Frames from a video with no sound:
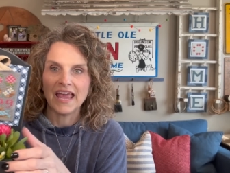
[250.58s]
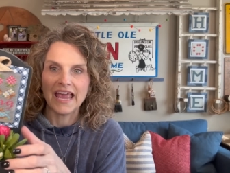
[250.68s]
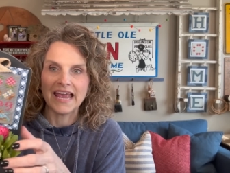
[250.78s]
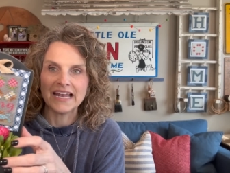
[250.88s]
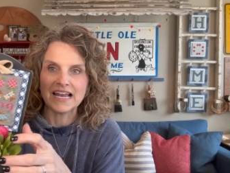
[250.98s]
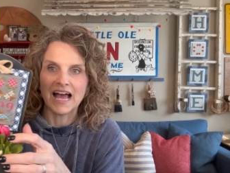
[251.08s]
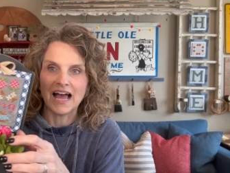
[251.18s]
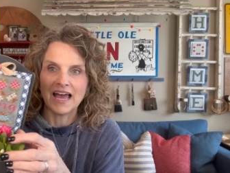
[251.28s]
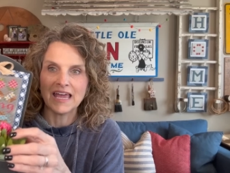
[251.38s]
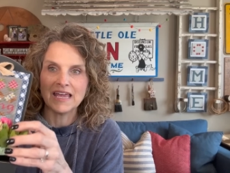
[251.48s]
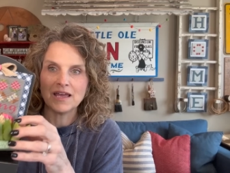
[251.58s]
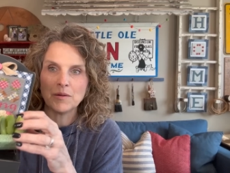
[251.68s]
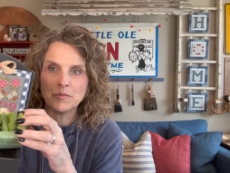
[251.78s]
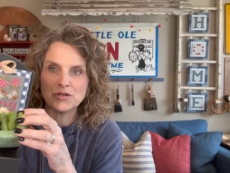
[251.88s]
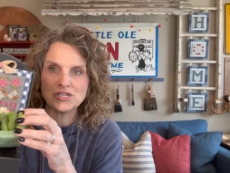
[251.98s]
And I
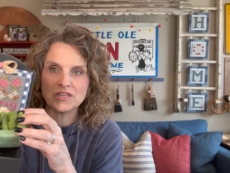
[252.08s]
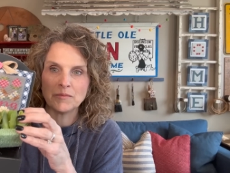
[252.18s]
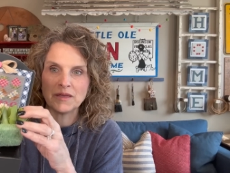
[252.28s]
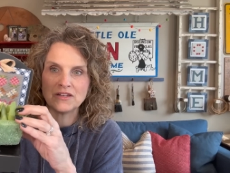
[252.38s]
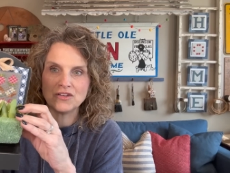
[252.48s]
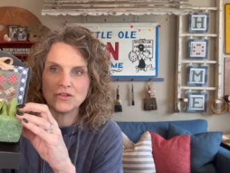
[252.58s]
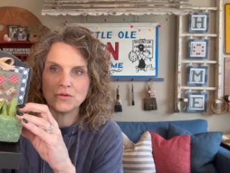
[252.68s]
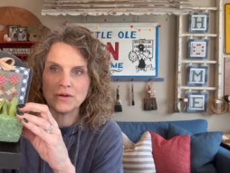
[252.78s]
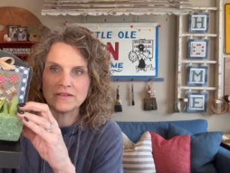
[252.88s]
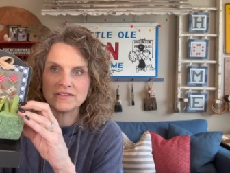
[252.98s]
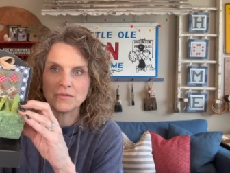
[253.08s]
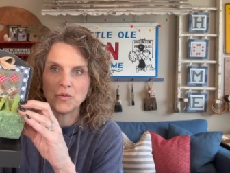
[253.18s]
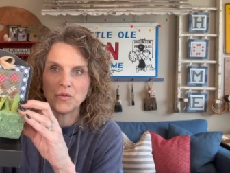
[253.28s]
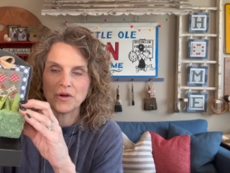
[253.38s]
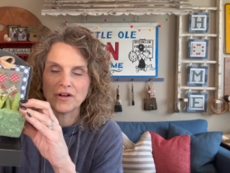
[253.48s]
pushed them into some
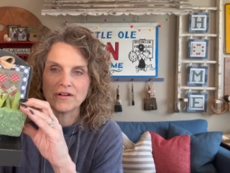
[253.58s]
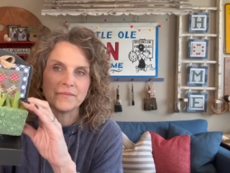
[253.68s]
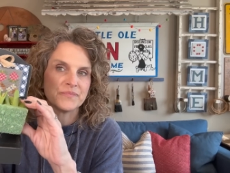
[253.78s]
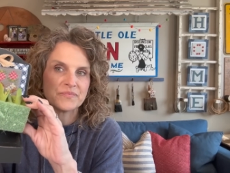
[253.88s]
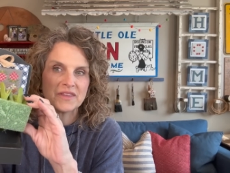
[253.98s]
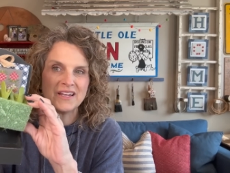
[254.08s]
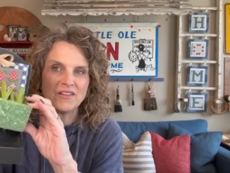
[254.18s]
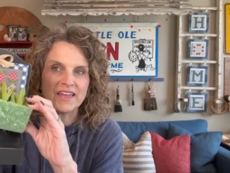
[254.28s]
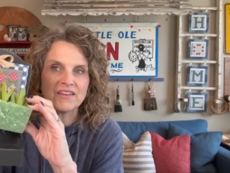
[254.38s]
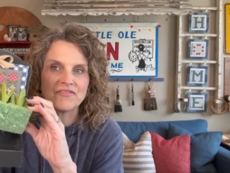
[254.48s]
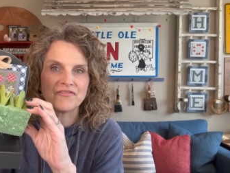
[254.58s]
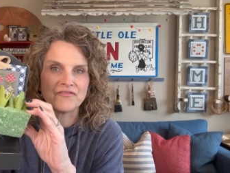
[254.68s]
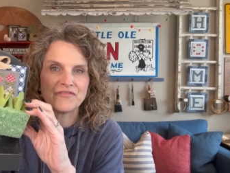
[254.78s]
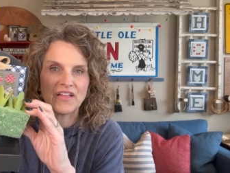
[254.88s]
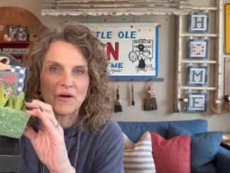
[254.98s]
more, you know, like
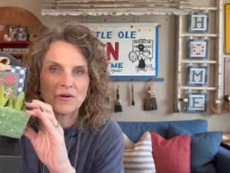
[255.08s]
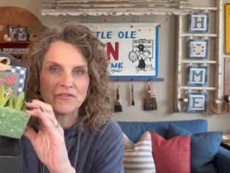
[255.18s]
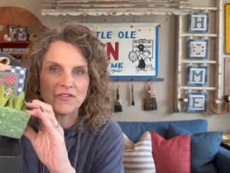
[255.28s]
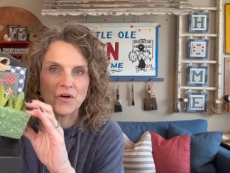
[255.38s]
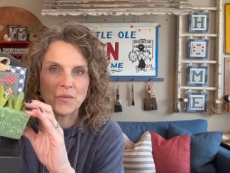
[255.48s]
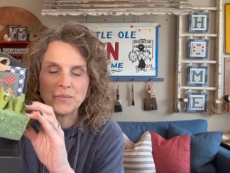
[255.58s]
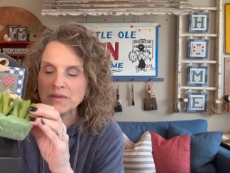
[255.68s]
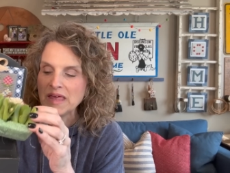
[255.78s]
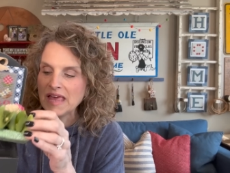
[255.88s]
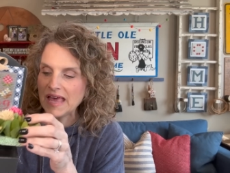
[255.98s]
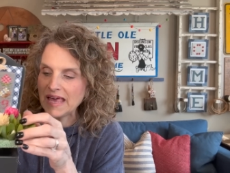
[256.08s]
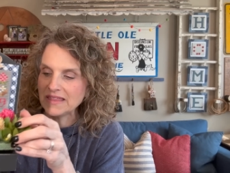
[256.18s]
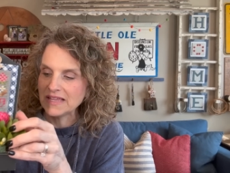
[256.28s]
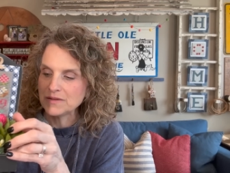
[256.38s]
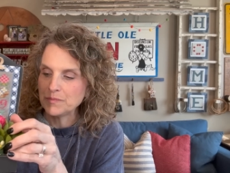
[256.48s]
flower foam,
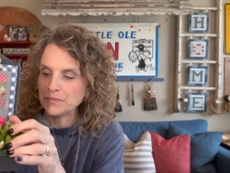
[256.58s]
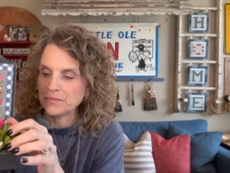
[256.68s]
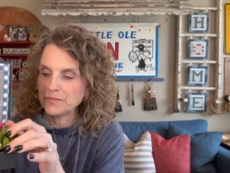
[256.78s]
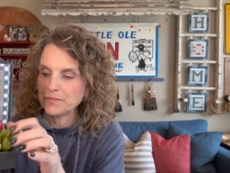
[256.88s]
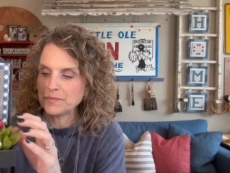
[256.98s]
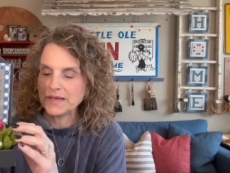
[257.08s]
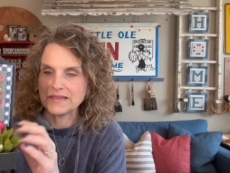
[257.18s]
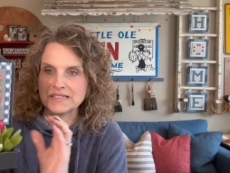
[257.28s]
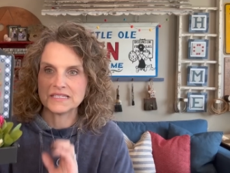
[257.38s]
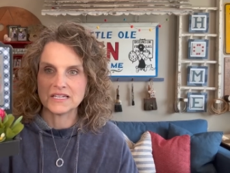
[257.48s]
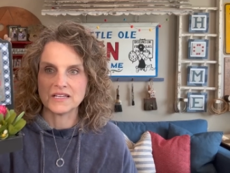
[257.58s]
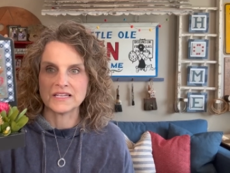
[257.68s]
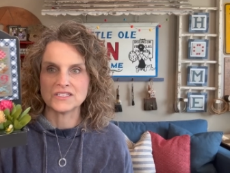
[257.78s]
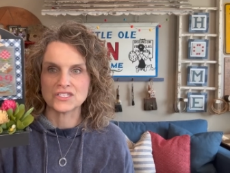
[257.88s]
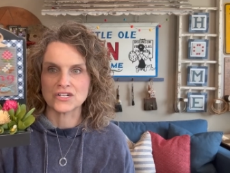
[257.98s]
and then made this little
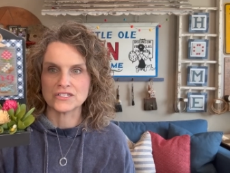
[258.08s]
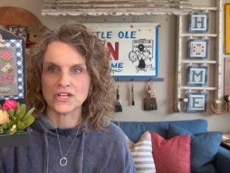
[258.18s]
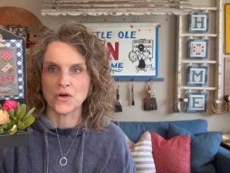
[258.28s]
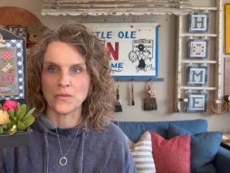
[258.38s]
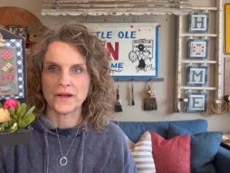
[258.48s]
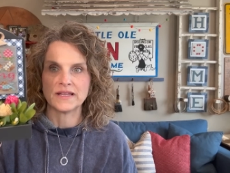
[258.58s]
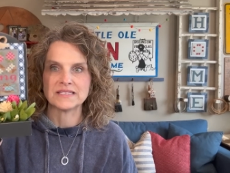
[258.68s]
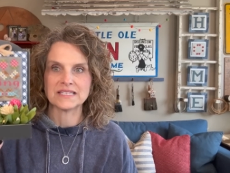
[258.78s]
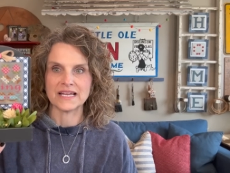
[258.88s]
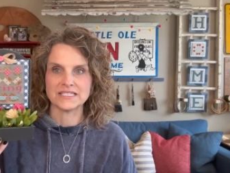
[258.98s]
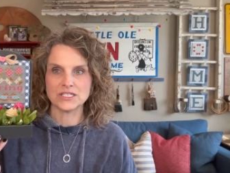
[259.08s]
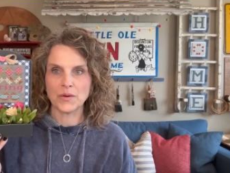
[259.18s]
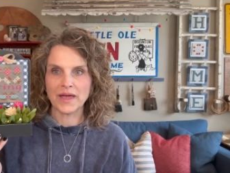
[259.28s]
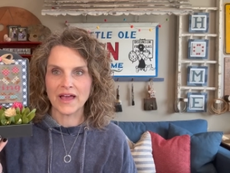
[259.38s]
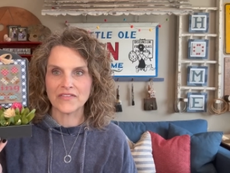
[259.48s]
insert to go right inside. So
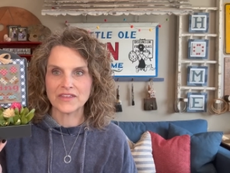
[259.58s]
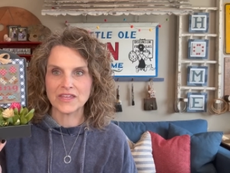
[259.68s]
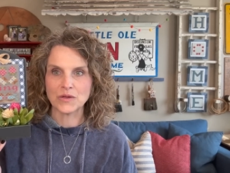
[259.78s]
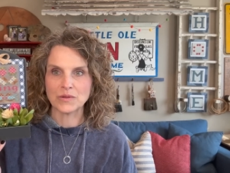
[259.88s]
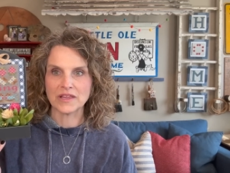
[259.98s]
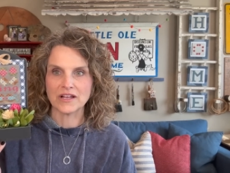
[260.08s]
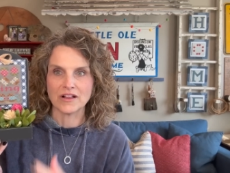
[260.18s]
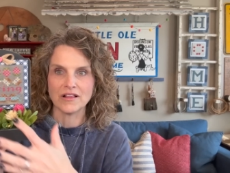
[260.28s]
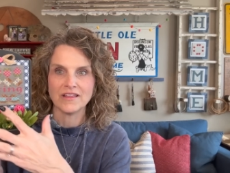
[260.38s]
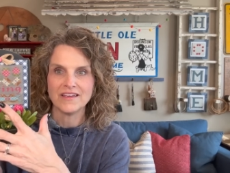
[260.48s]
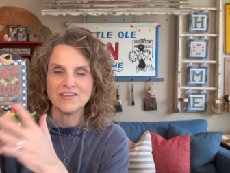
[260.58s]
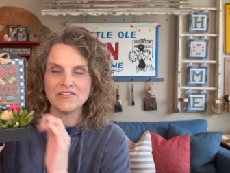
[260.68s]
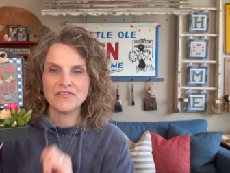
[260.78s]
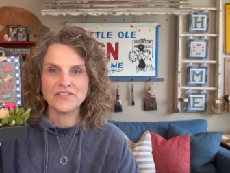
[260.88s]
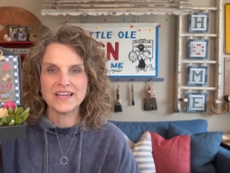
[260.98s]
I had the cute little
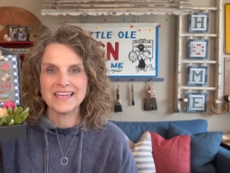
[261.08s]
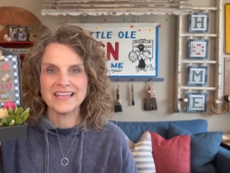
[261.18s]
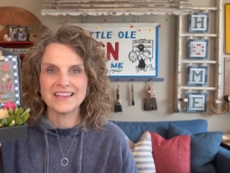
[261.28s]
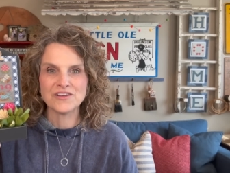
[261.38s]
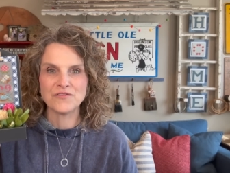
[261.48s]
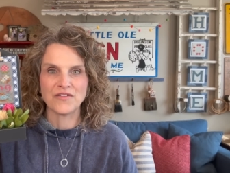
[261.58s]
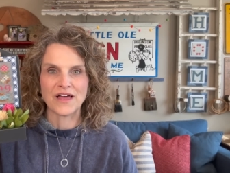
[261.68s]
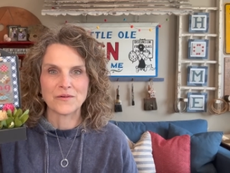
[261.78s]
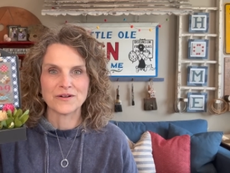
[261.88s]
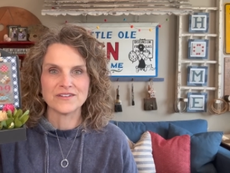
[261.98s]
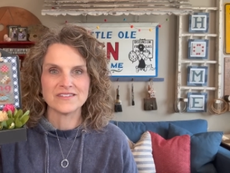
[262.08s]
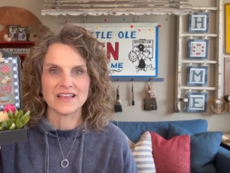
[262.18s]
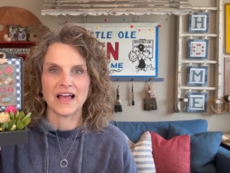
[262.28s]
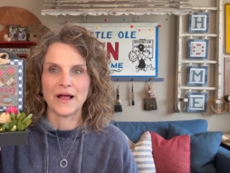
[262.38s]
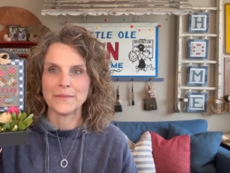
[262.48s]
funky little flowers
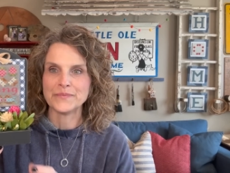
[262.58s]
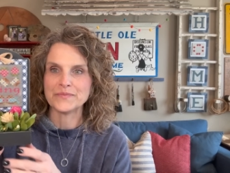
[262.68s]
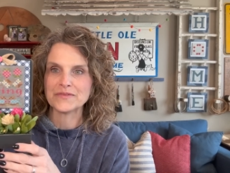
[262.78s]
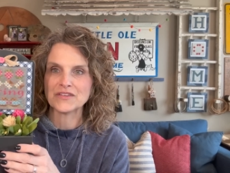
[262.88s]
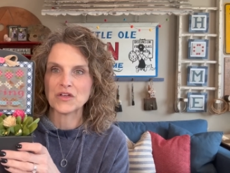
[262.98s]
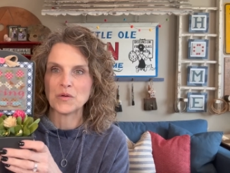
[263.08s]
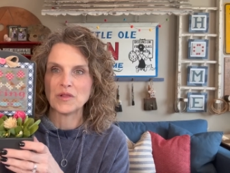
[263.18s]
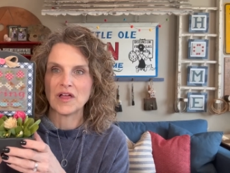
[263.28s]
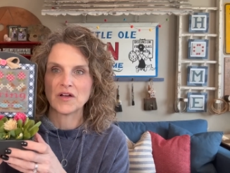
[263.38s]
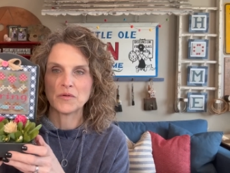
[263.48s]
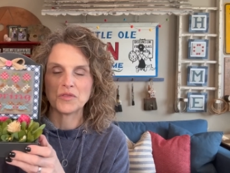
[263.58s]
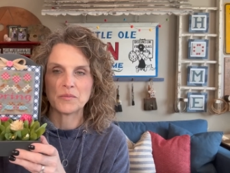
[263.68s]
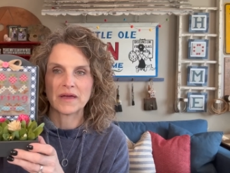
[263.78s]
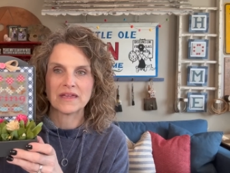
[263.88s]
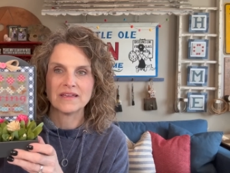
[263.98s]
to go along with
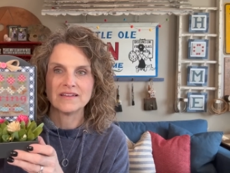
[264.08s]
my